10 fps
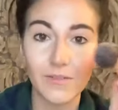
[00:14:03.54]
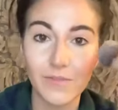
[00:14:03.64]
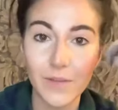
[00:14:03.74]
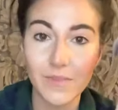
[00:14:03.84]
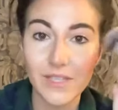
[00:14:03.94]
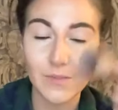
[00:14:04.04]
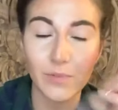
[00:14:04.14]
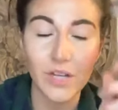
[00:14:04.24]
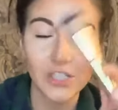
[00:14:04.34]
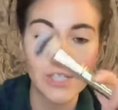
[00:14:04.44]
flip this
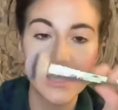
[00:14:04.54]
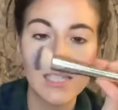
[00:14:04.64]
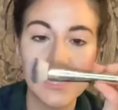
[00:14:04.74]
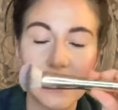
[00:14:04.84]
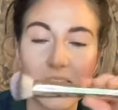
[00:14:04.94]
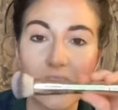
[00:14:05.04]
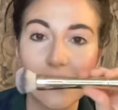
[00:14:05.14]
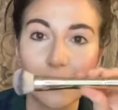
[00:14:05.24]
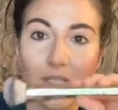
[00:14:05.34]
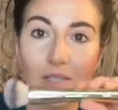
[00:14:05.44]
brush. This is
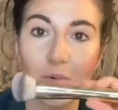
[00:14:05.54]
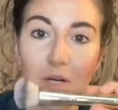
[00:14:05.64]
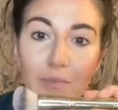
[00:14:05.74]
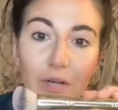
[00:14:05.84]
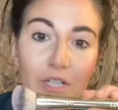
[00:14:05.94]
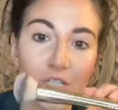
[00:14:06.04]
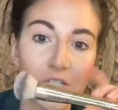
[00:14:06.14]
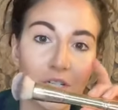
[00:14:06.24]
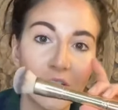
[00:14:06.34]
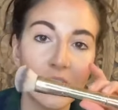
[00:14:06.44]
the B Squared brush.
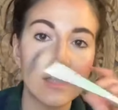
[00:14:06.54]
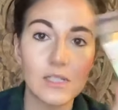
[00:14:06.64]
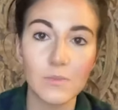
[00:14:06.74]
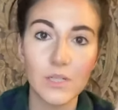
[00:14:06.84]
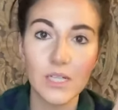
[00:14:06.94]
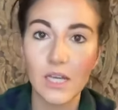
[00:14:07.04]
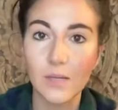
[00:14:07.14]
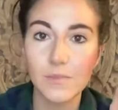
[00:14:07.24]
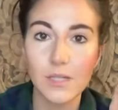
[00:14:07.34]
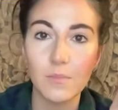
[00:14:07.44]
This one
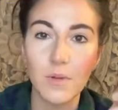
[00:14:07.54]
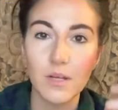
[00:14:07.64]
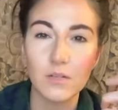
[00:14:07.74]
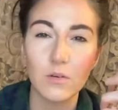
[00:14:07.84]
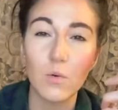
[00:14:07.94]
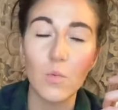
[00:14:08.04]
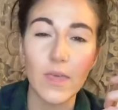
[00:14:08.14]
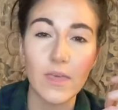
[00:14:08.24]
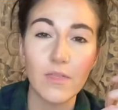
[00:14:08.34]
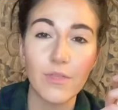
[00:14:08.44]
comes in a bundle
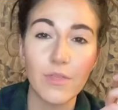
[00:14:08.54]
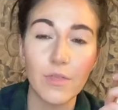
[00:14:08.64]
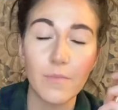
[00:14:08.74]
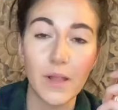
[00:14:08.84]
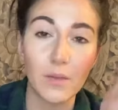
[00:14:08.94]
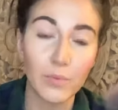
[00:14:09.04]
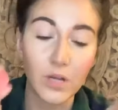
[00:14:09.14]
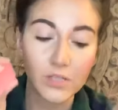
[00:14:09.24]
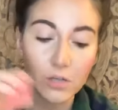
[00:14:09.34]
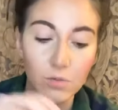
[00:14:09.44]
with Bella
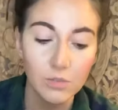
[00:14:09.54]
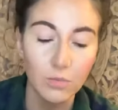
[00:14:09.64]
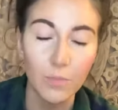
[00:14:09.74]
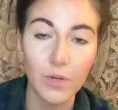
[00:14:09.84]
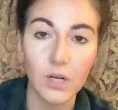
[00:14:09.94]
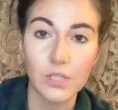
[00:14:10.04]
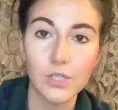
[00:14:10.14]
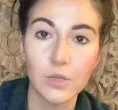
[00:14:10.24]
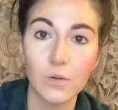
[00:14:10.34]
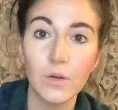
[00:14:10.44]
Bronzer, which we'll put on
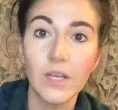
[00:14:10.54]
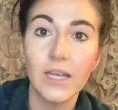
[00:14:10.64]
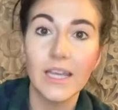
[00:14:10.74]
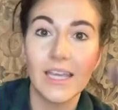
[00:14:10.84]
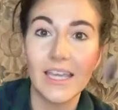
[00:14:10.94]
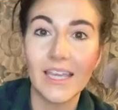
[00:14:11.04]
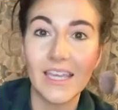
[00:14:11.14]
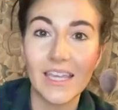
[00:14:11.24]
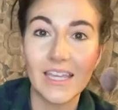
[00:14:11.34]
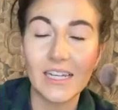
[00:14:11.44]
too,
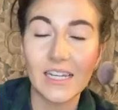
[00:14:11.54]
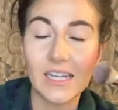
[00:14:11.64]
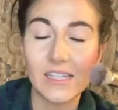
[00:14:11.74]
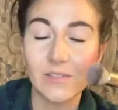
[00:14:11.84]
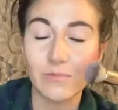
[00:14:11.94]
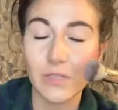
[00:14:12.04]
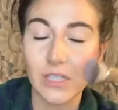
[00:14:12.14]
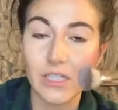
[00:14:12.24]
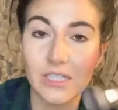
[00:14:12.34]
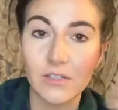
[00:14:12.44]
and it's a really
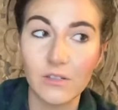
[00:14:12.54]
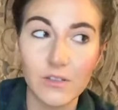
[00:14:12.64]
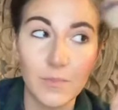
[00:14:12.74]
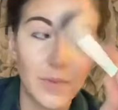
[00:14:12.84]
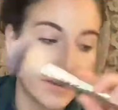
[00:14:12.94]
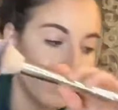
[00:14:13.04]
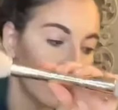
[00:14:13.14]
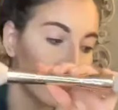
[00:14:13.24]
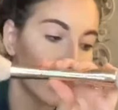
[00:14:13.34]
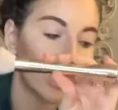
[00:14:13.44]
good deal. The Buffy
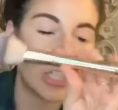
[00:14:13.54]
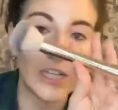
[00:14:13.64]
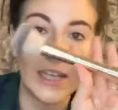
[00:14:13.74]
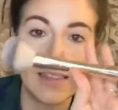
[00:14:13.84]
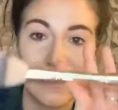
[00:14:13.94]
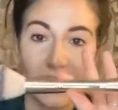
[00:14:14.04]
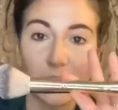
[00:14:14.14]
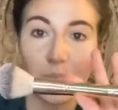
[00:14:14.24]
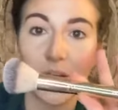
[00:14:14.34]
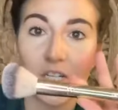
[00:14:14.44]
brush and this
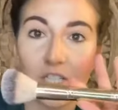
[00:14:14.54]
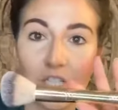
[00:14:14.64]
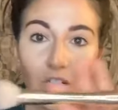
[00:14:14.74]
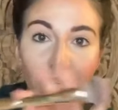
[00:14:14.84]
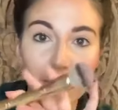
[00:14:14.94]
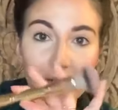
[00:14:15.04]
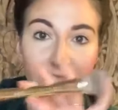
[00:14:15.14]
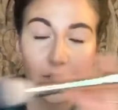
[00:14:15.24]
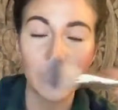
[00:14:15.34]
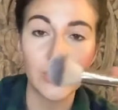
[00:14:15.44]
brush are my
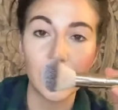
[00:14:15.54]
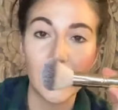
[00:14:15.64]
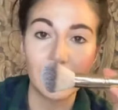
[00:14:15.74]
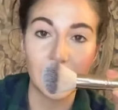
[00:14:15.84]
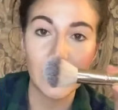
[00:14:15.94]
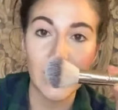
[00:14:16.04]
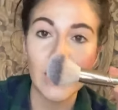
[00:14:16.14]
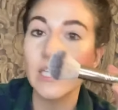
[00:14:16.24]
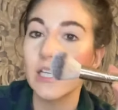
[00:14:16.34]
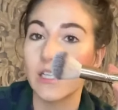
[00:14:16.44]
go-to every
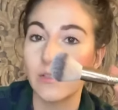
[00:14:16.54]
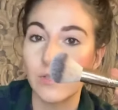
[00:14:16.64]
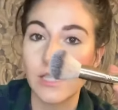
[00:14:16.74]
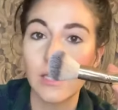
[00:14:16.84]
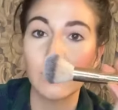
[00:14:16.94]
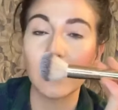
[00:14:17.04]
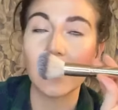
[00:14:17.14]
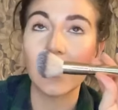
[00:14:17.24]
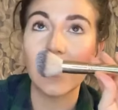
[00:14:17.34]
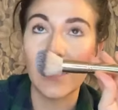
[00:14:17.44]
day. I use them
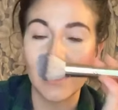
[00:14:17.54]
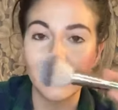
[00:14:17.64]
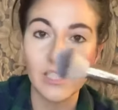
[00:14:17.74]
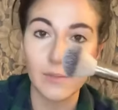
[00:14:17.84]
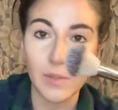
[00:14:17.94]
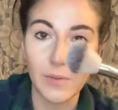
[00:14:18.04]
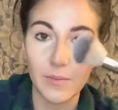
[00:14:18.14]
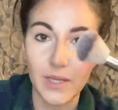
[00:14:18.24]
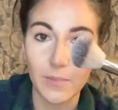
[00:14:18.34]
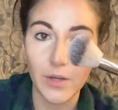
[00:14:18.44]
every time I put
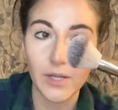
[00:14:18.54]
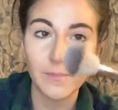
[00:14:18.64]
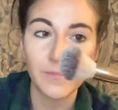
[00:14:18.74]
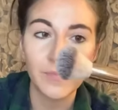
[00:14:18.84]
makeup on,